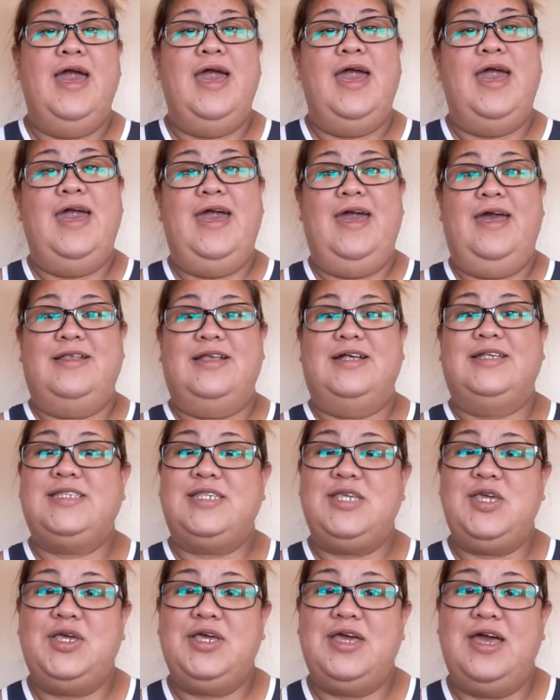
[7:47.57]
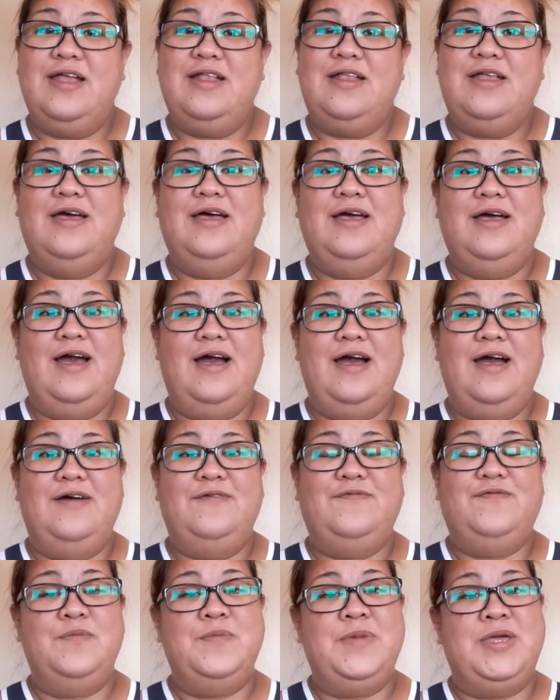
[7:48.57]
And I'll see you again
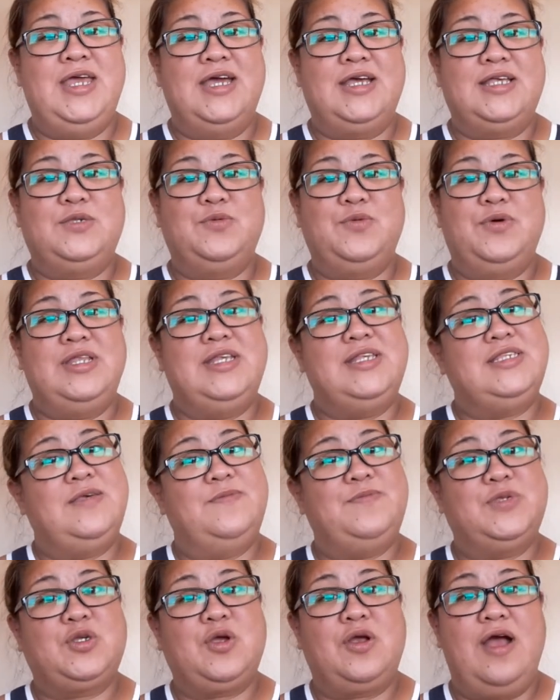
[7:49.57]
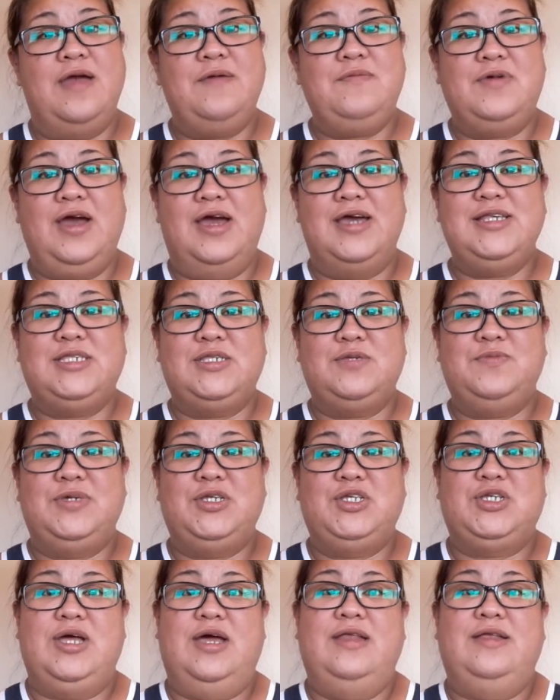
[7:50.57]
for my next one. And subscribe, guys, to my
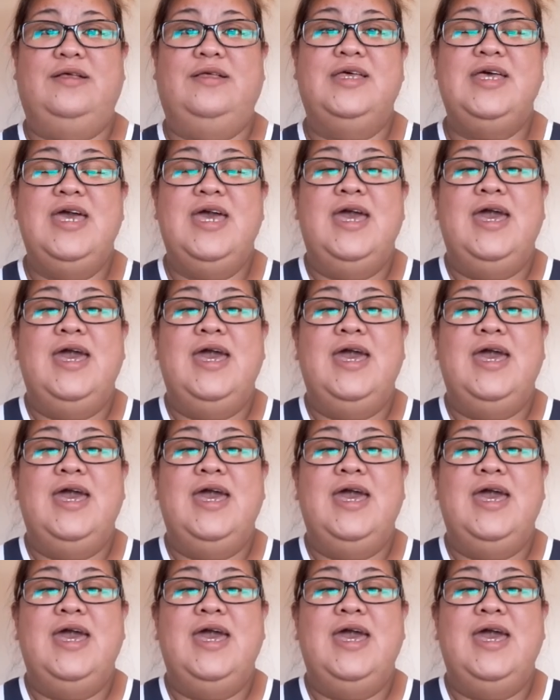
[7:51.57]
channel.